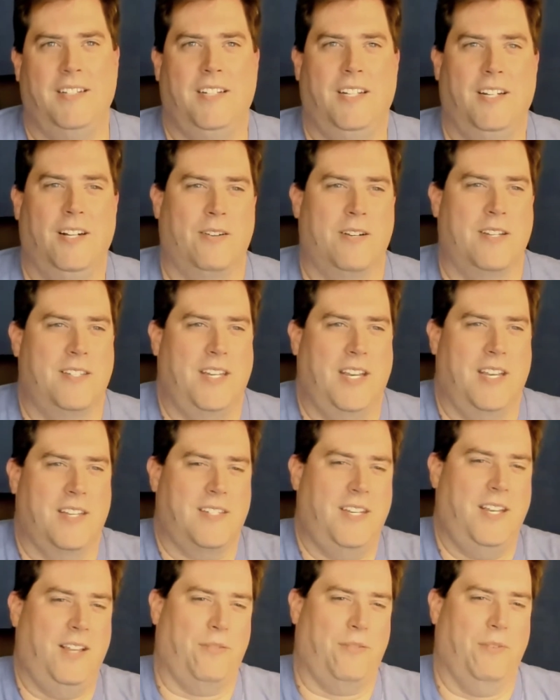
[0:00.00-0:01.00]
because the
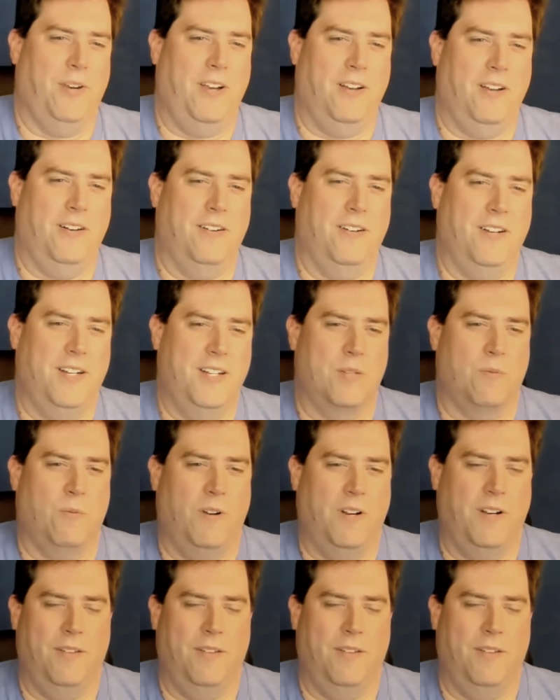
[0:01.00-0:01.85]
SC300 is one